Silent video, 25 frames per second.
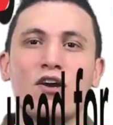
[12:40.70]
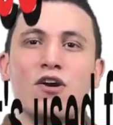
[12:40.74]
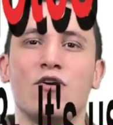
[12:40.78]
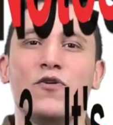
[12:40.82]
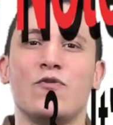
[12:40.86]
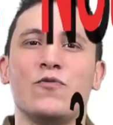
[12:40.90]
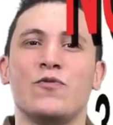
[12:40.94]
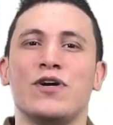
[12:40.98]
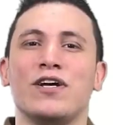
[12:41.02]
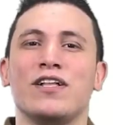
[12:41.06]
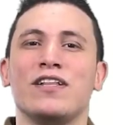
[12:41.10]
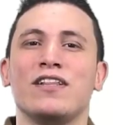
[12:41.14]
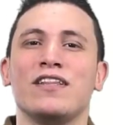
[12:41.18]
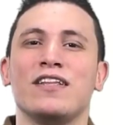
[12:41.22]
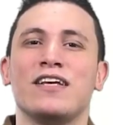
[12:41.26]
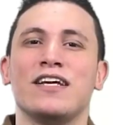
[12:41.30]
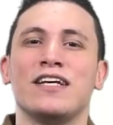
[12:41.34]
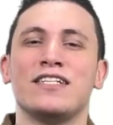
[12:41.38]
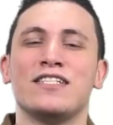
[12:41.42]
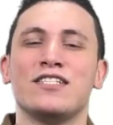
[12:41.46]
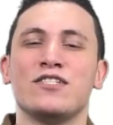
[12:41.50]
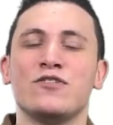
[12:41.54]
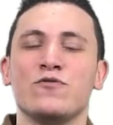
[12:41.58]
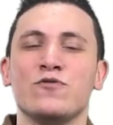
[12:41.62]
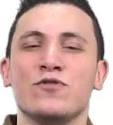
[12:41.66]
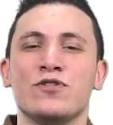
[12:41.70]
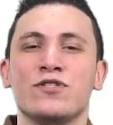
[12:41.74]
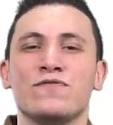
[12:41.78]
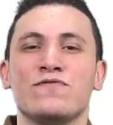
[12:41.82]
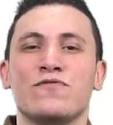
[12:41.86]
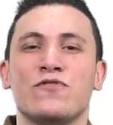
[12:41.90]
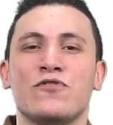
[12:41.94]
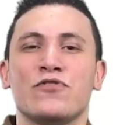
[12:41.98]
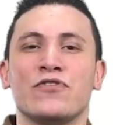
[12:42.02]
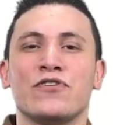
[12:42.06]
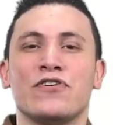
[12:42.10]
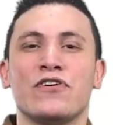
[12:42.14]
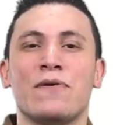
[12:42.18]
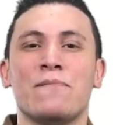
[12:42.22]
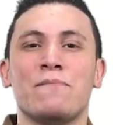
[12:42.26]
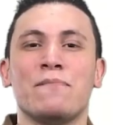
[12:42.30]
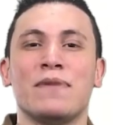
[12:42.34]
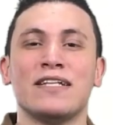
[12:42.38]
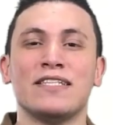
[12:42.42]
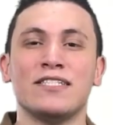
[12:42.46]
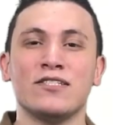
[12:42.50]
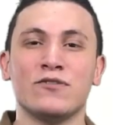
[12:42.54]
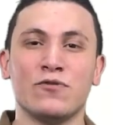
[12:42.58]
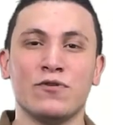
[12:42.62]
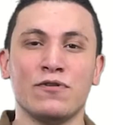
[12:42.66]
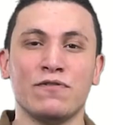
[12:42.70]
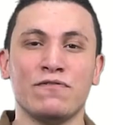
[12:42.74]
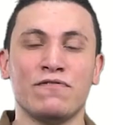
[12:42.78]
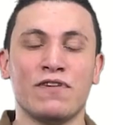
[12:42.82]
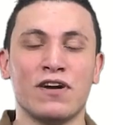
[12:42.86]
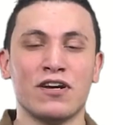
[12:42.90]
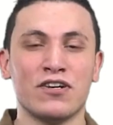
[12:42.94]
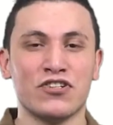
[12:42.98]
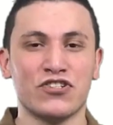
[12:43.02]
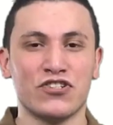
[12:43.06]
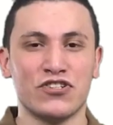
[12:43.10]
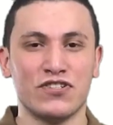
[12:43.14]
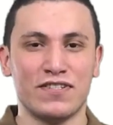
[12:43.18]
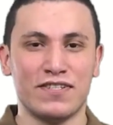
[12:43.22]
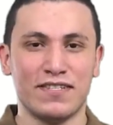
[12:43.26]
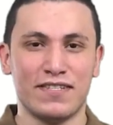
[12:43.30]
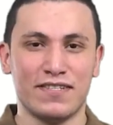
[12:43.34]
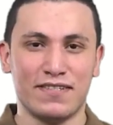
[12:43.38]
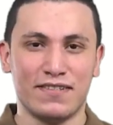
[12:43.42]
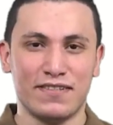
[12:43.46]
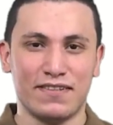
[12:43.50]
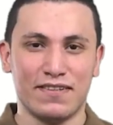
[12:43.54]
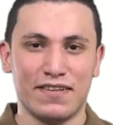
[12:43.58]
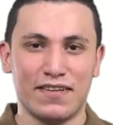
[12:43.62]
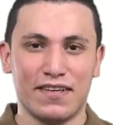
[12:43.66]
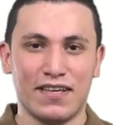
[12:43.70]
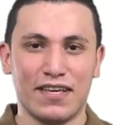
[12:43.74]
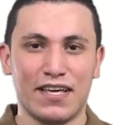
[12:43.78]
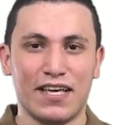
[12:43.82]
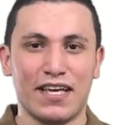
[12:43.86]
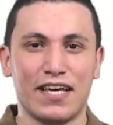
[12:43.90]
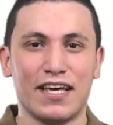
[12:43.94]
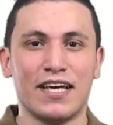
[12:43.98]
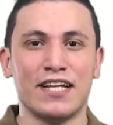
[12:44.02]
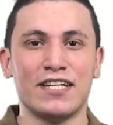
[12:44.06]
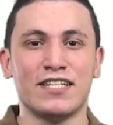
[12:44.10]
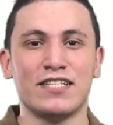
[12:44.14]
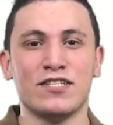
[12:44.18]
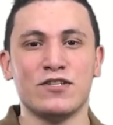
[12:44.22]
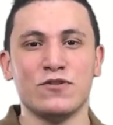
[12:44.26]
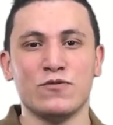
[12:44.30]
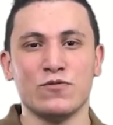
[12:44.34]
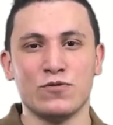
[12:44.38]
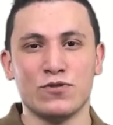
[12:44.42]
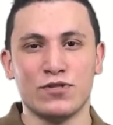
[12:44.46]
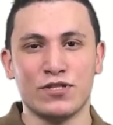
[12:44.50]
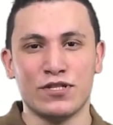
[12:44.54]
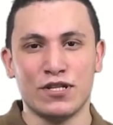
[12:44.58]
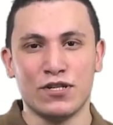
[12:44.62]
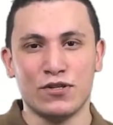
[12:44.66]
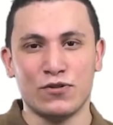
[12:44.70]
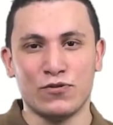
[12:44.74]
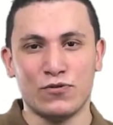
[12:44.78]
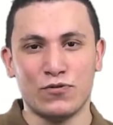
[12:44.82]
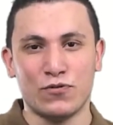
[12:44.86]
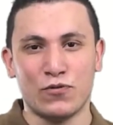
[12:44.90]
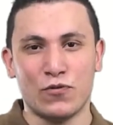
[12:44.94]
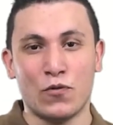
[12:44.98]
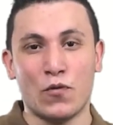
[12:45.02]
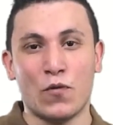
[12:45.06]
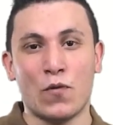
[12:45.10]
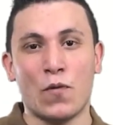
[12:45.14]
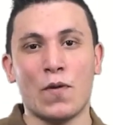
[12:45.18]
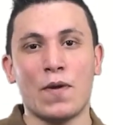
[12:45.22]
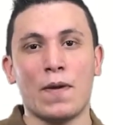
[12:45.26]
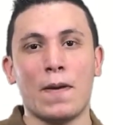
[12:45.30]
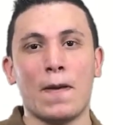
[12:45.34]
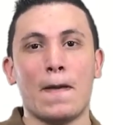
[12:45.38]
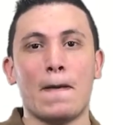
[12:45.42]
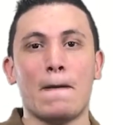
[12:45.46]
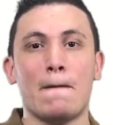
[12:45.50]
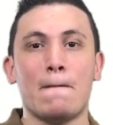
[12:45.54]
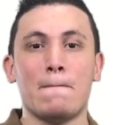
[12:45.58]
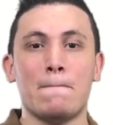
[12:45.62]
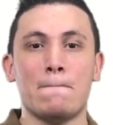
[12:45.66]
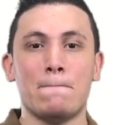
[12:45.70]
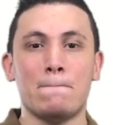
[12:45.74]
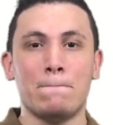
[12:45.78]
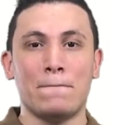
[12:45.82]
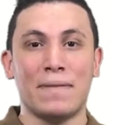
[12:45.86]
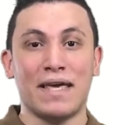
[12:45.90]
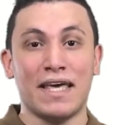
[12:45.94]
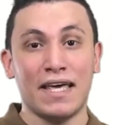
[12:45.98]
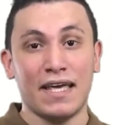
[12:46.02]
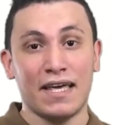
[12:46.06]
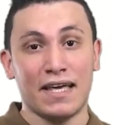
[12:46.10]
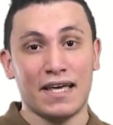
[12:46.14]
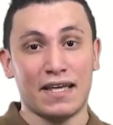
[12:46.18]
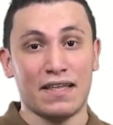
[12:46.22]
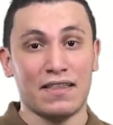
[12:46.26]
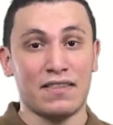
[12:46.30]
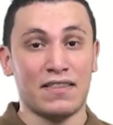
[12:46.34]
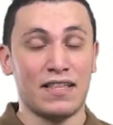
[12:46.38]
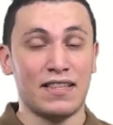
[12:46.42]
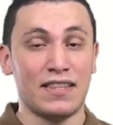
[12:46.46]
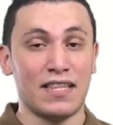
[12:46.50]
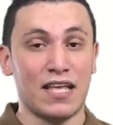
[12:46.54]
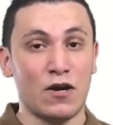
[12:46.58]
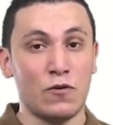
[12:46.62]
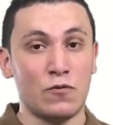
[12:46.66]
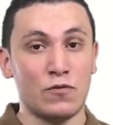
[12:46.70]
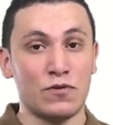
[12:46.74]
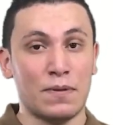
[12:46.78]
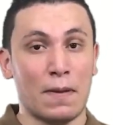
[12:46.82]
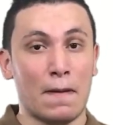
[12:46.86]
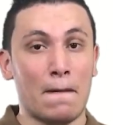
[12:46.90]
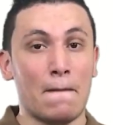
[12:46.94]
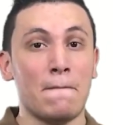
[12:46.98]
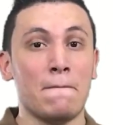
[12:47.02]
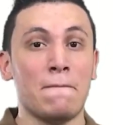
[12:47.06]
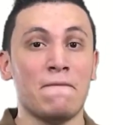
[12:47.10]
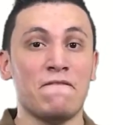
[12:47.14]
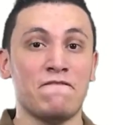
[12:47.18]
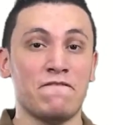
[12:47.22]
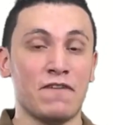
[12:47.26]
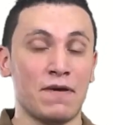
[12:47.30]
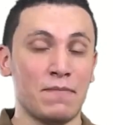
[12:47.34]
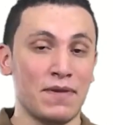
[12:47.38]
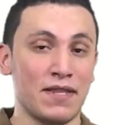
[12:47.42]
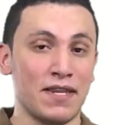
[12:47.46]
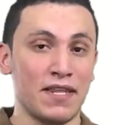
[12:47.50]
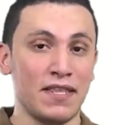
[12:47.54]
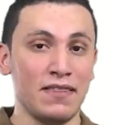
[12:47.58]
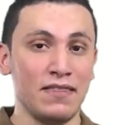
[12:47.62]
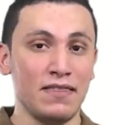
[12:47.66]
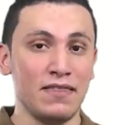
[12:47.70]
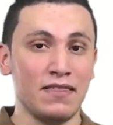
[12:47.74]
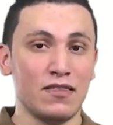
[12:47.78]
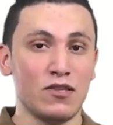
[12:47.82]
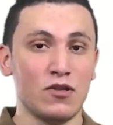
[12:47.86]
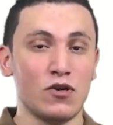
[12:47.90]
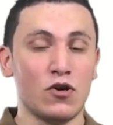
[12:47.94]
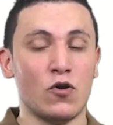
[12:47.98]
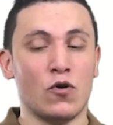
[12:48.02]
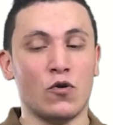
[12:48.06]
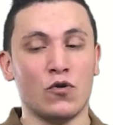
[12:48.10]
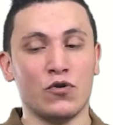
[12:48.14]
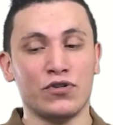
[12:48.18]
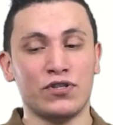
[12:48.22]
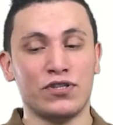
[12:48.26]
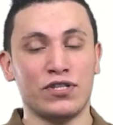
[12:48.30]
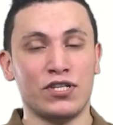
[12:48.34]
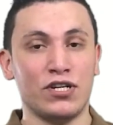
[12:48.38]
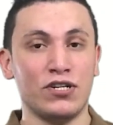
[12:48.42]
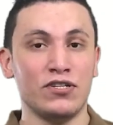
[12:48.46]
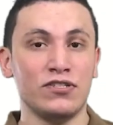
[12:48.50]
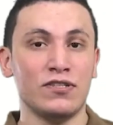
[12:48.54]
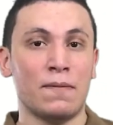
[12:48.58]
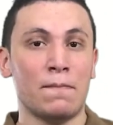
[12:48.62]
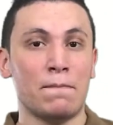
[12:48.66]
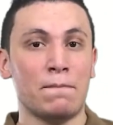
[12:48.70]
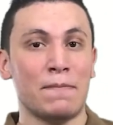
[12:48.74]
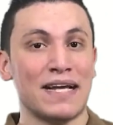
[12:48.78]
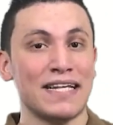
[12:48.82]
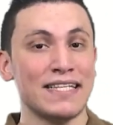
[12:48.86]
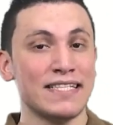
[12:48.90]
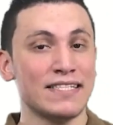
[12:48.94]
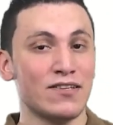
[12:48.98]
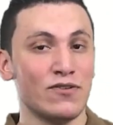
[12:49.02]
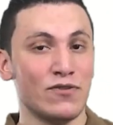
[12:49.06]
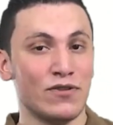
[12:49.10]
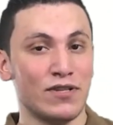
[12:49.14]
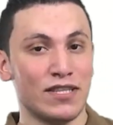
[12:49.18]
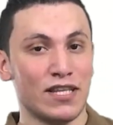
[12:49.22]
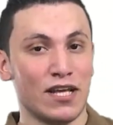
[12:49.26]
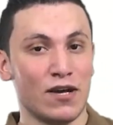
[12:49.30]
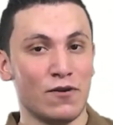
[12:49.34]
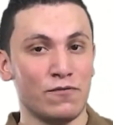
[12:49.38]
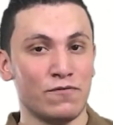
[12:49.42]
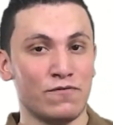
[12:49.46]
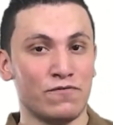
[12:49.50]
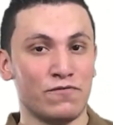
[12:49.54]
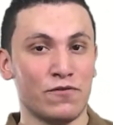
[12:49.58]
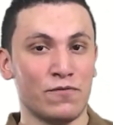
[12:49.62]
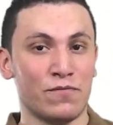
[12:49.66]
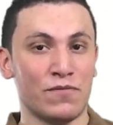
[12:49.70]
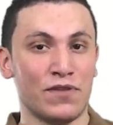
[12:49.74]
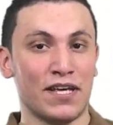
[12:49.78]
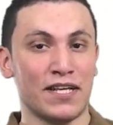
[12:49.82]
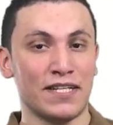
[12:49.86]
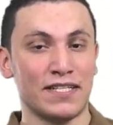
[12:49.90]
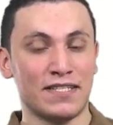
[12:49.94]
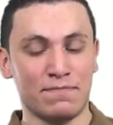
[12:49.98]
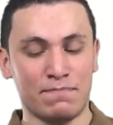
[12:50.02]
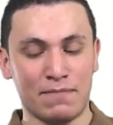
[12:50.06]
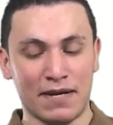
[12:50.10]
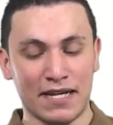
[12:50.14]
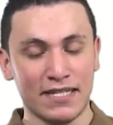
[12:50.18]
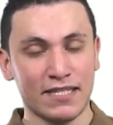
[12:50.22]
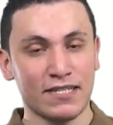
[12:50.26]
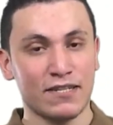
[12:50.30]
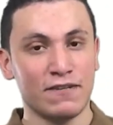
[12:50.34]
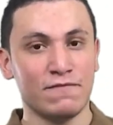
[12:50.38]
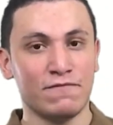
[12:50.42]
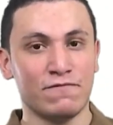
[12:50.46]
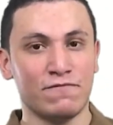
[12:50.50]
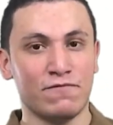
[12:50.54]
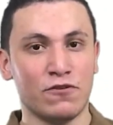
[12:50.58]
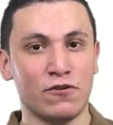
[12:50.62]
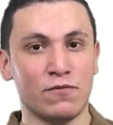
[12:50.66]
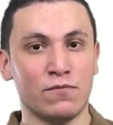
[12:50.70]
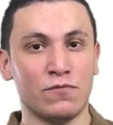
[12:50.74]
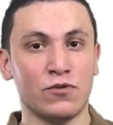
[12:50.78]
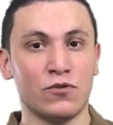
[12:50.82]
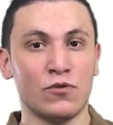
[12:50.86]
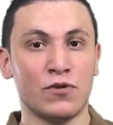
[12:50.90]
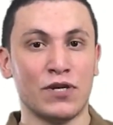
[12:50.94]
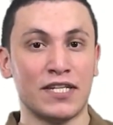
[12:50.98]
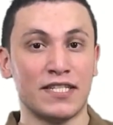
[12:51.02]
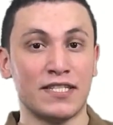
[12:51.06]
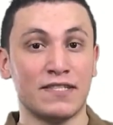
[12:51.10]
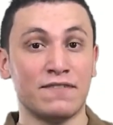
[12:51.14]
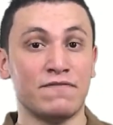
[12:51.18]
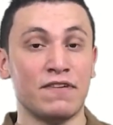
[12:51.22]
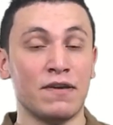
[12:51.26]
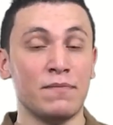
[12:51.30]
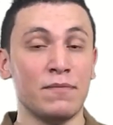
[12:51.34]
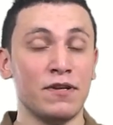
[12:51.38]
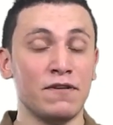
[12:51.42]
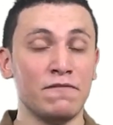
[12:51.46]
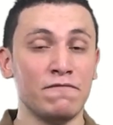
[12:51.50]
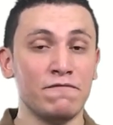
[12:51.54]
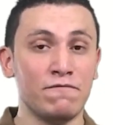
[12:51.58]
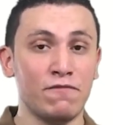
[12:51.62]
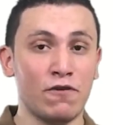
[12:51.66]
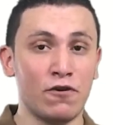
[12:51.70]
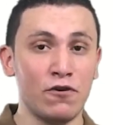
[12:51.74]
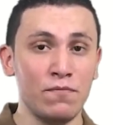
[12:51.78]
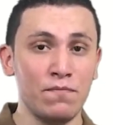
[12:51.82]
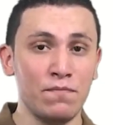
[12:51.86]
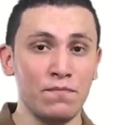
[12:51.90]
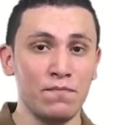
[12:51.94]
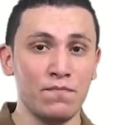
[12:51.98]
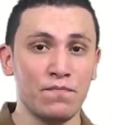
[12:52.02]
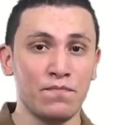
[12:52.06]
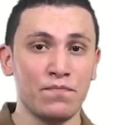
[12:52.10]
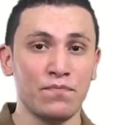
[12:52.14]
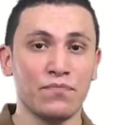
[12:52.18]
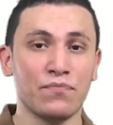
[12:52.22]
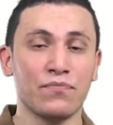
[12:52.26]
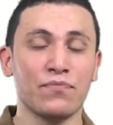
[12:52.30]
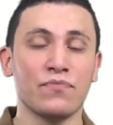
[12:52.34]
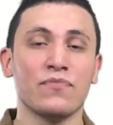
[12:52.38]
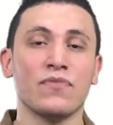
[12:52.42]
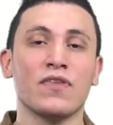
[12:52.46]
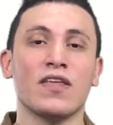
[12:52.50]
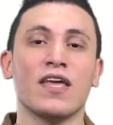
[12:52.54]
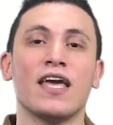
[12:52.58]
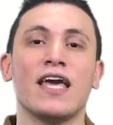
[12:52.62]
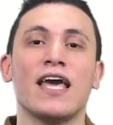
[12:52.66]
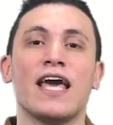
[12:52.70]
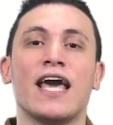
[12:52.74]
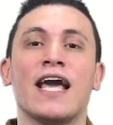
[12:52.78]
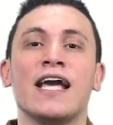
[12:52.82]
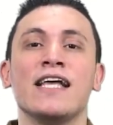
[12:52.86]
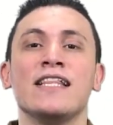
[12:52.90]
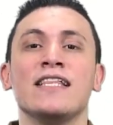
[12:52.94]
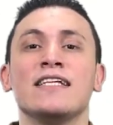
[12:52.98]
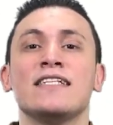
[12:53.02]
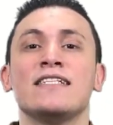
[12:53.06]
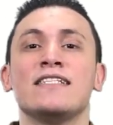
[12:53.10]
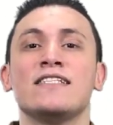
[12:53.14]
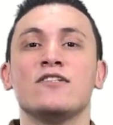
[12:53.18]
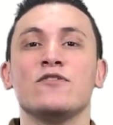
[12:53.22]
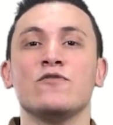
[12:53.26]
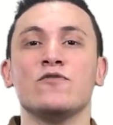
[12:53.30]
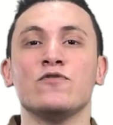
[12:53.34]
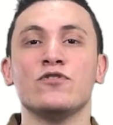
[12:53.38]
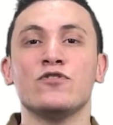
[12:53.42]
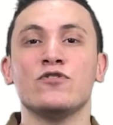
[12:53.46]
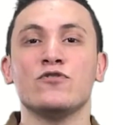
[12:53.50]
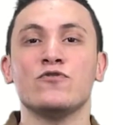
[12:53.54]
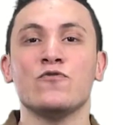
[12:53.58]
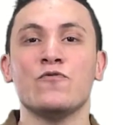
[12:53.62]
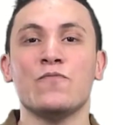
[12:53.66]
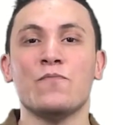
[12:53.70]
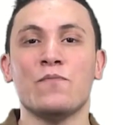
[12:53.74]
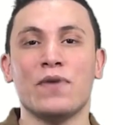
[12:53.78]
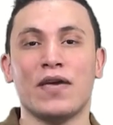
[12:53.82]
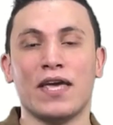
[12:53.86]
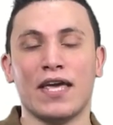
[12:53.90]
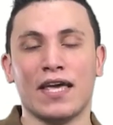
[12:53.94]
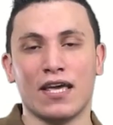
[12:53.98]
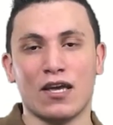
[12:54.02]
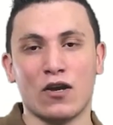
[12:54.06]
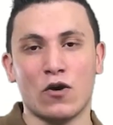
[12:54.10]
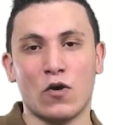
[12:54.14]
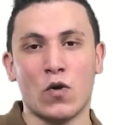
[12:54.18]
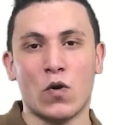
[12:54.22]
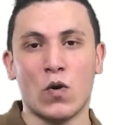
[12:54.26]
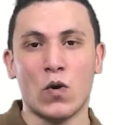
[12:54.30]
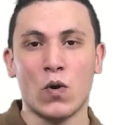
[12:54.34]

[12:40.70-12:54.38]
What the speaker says: Well, it's used for grammatical functions. It's used to make the noun feminine or turn a masculine noun from its masculine form to its feminine form, and it's used to make